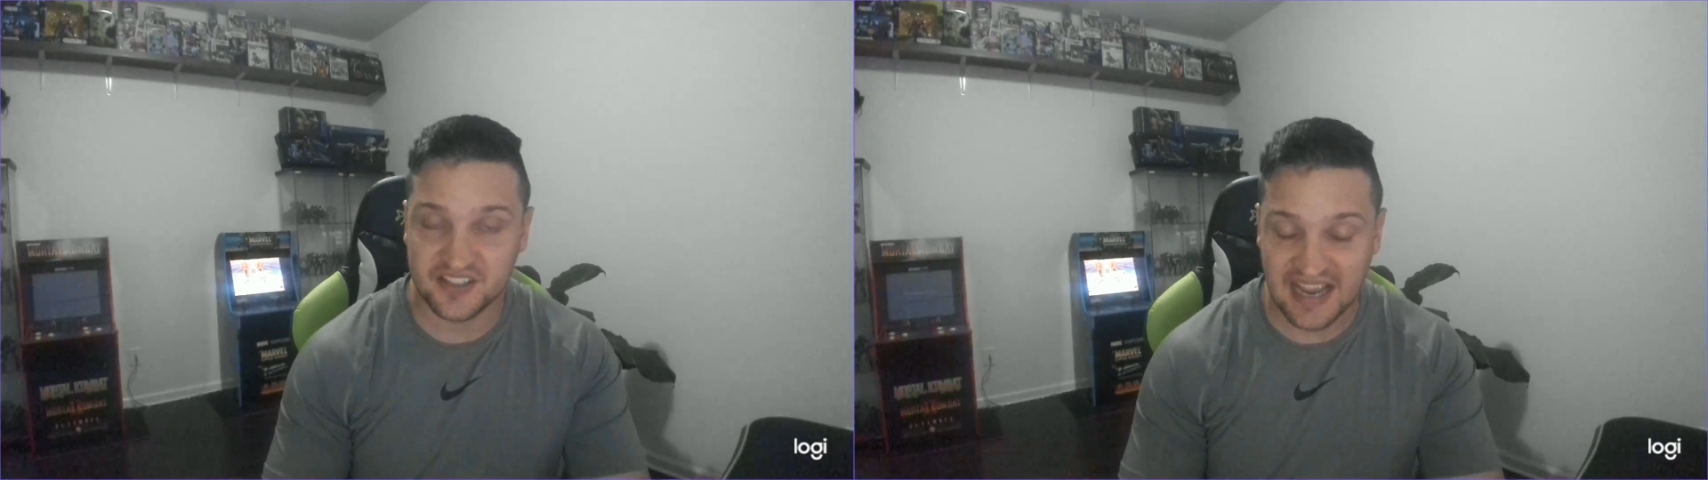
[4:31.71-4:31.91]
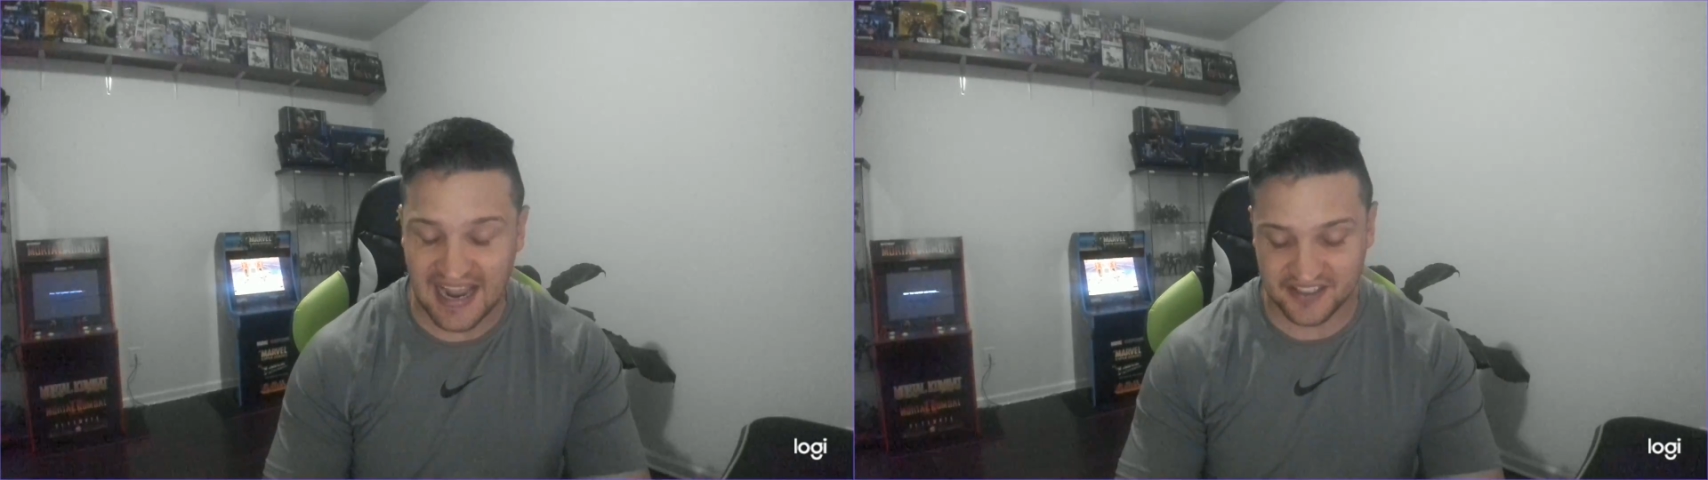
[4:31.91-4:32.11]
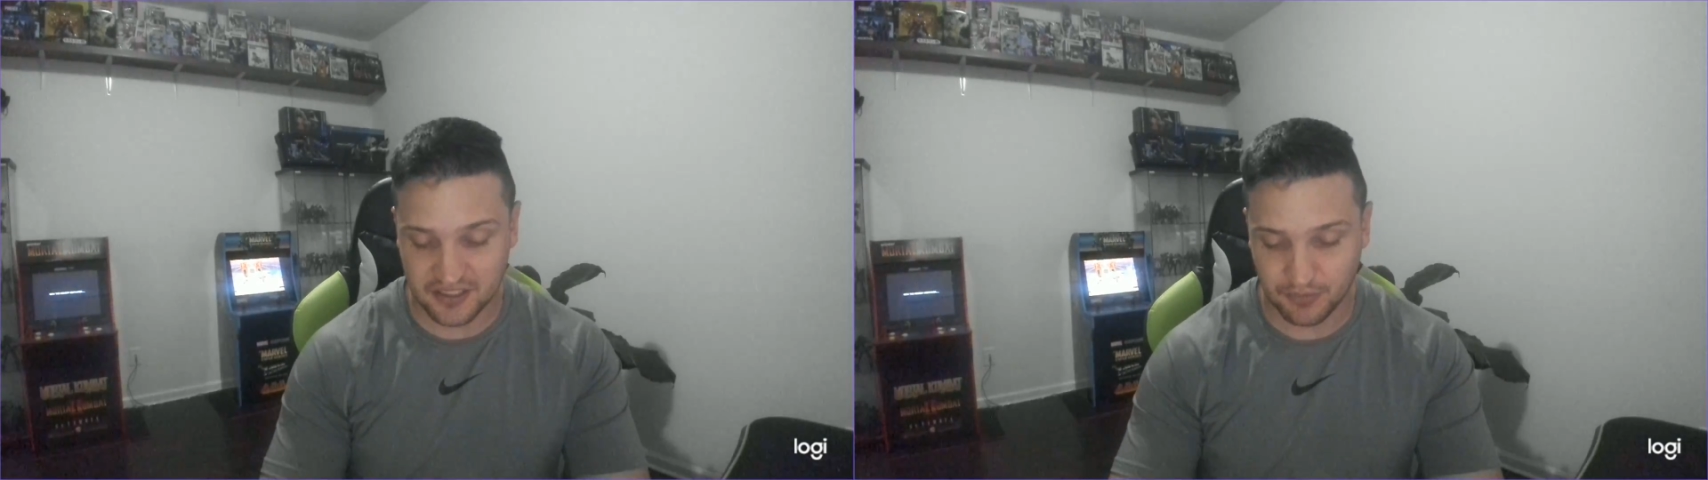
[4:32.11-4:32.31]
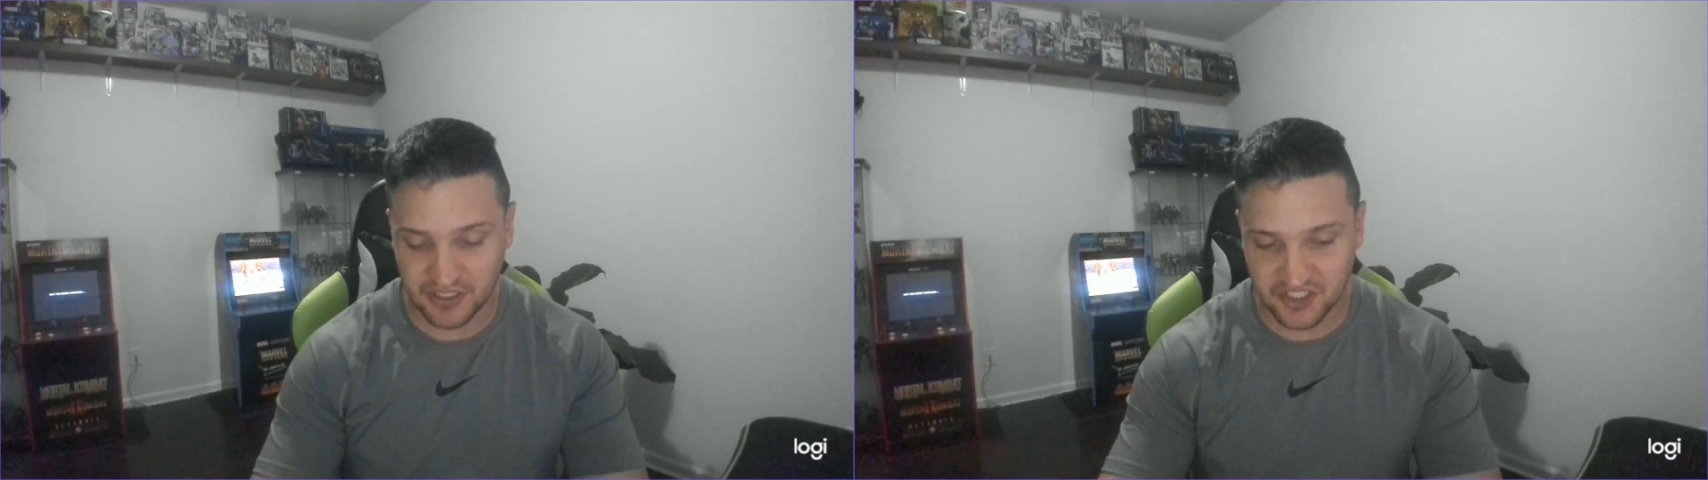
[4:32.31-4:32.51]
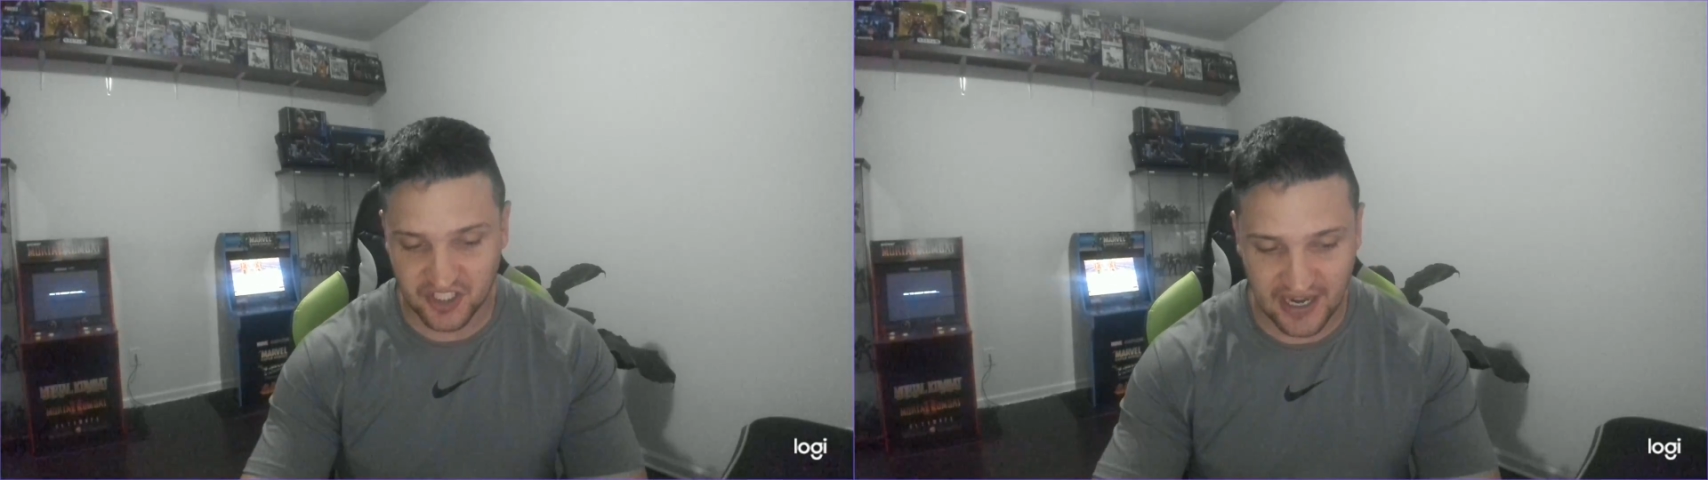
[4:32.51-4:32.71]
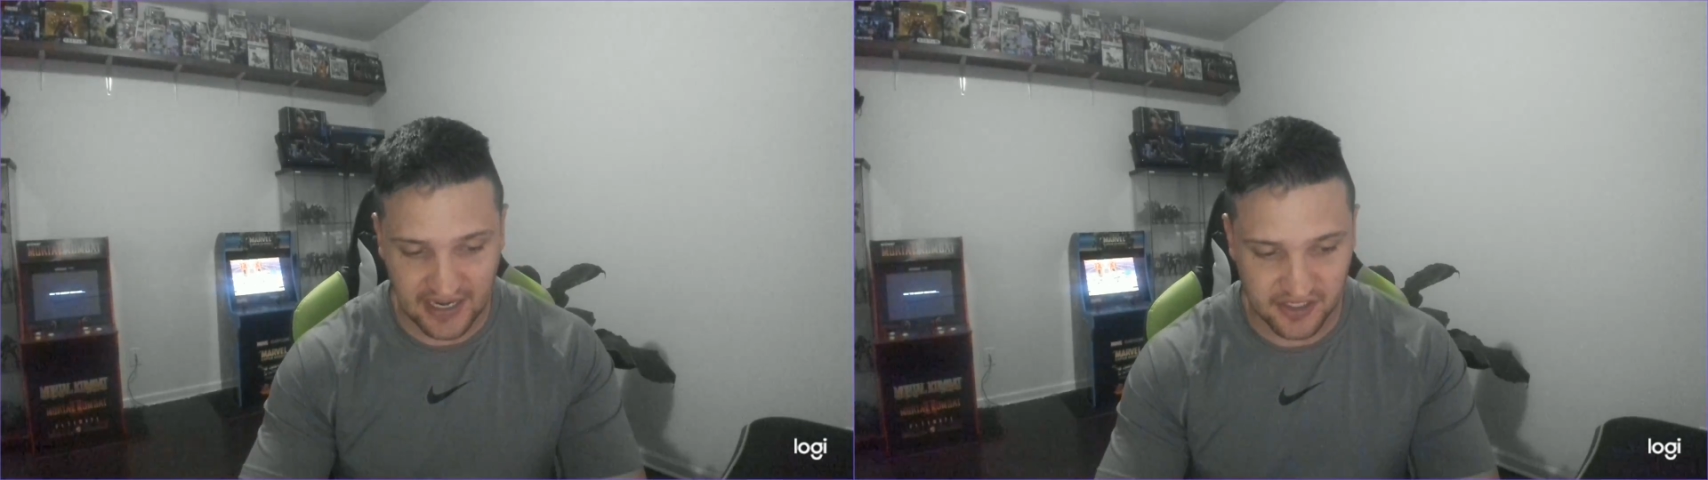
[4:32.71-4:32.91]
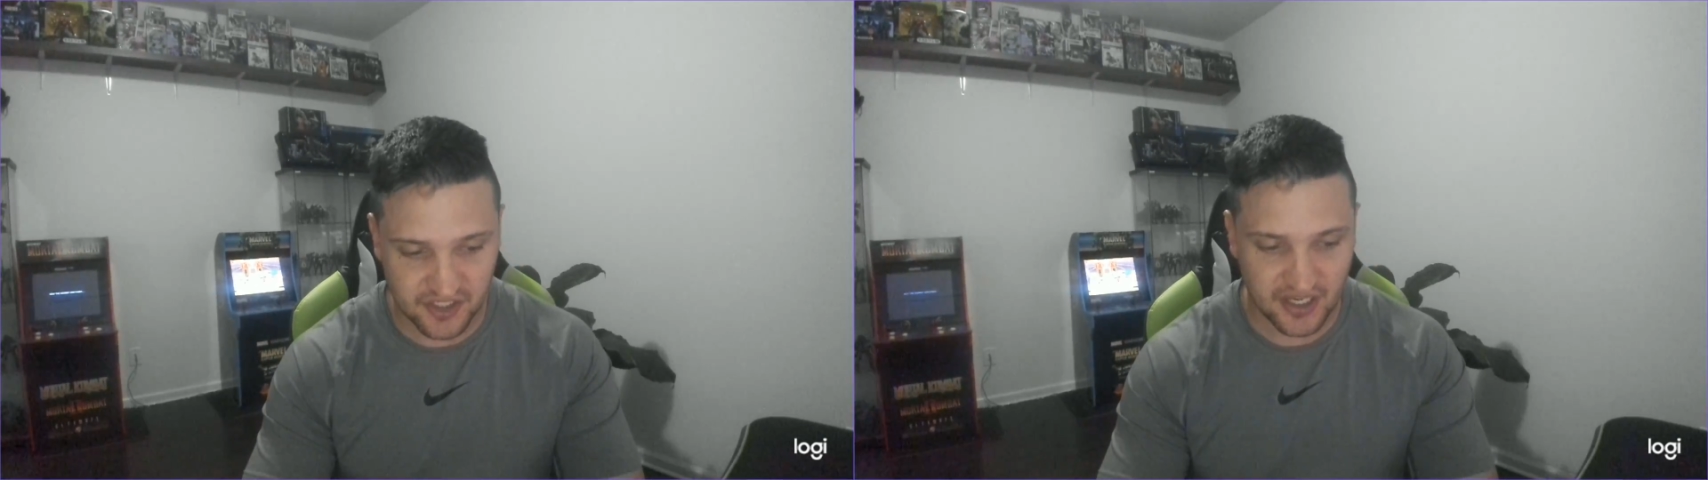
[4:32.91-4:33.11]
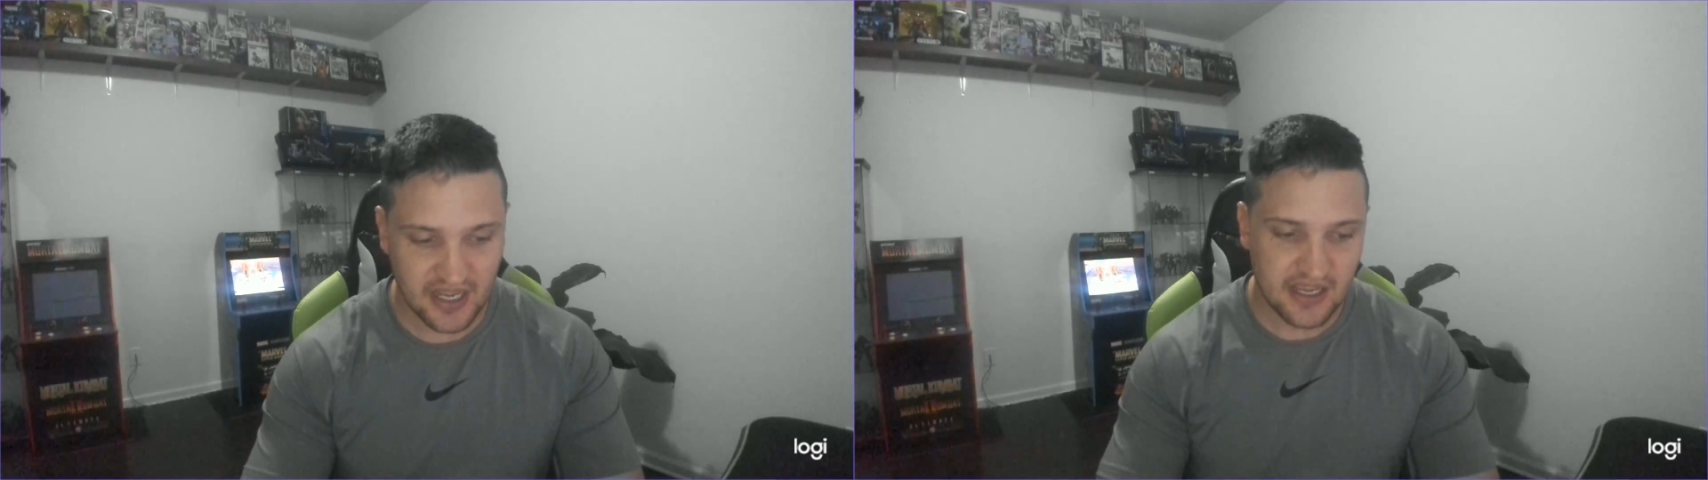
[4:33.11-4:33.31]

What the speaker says: got to be changed.